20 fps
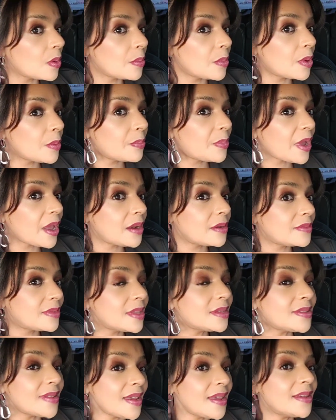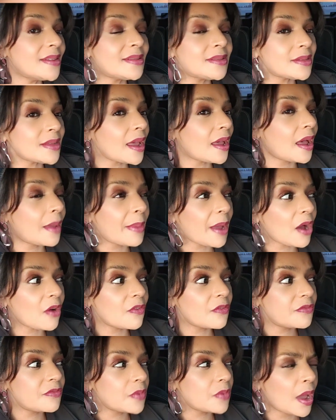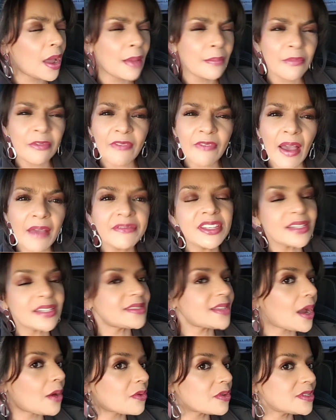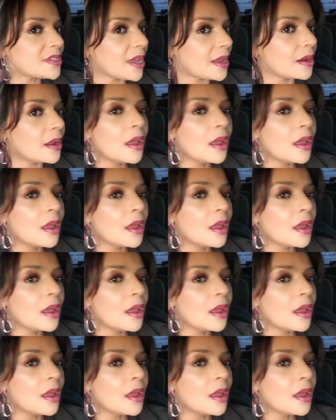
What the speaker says: but this is about 5-6 hours in.